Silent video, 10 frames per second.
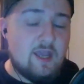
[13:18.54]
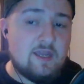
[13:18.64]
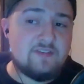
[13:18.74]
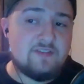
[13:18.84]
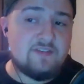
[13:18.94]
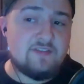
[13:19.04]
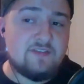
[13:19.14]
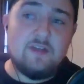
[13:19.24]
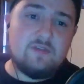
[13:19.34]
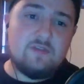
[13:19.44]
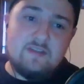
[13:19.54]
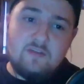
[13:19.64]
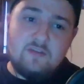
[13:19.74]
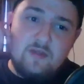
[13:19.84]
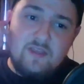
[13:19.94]
and as a side note to
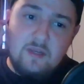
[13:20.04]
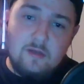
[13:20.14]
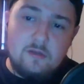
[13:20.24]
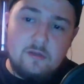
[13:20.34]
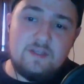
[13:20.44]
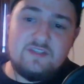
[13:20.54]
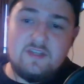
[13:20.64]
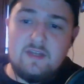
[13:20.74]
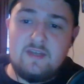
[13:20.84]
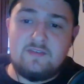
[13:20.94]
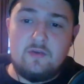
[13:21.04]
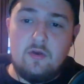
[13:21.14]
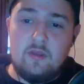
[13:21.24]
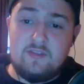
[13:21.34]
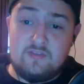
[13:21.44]
that too, I think Gleason
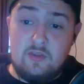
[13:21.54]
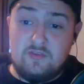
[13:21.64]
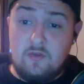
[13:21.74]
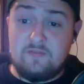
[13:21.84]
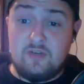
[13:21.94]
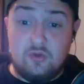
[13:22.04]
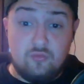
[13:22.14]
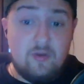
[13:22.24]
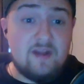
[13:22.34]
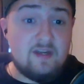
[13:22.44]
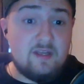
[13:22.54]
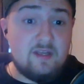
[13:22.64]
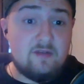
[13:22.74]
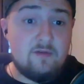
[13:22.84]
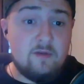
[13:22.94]
is often credited